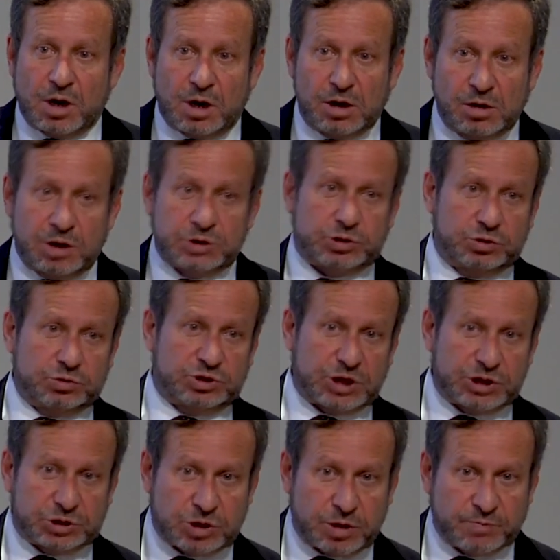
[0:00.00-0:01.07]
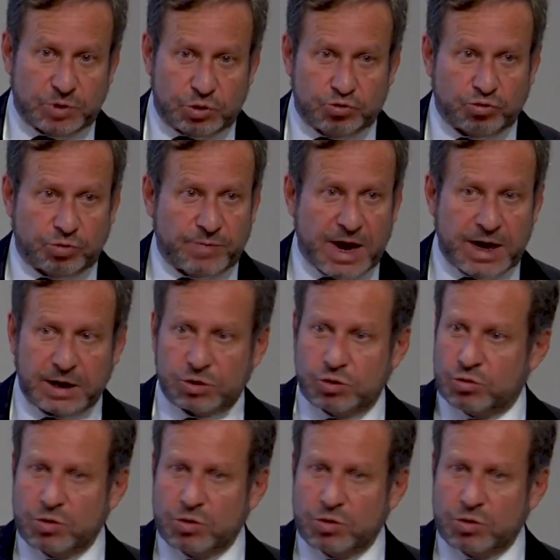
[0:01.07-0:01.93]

unless you say something dramatic,